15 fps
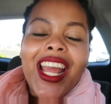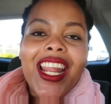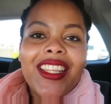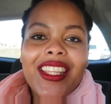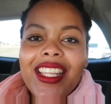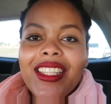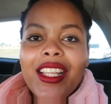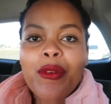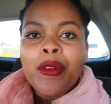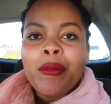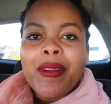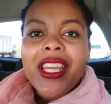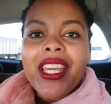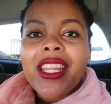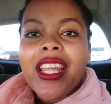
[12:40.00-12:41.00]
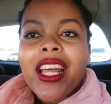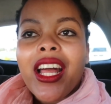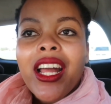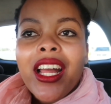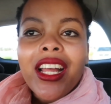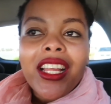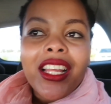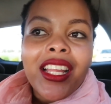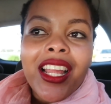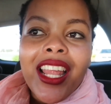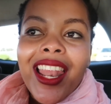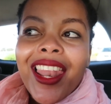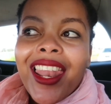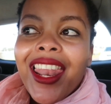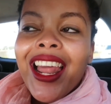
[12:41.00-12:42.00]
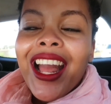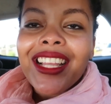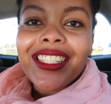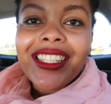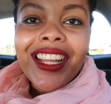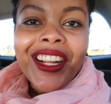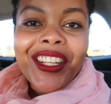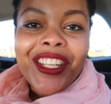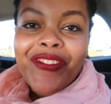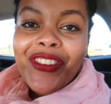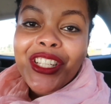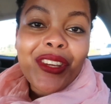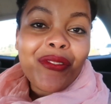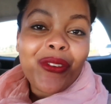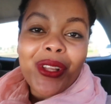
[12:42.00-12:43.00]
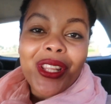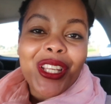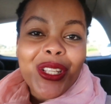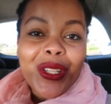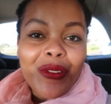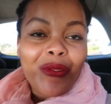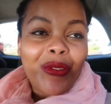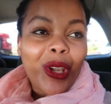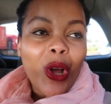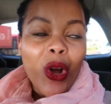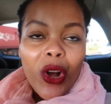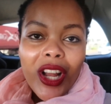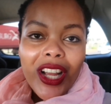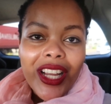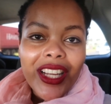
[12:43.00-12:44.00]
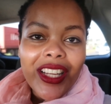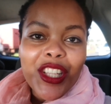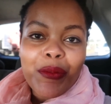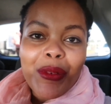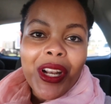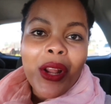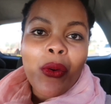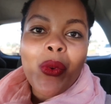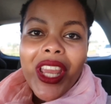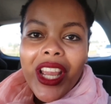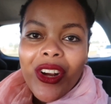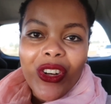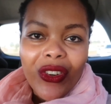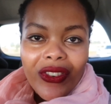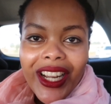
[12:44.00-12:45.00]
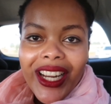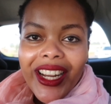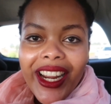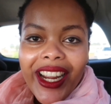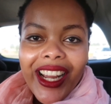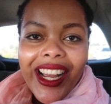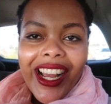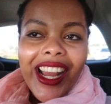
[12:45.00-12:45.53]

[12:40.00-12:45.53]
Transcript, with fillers: And I think that will be the last activity for this vlog. It's been a week already.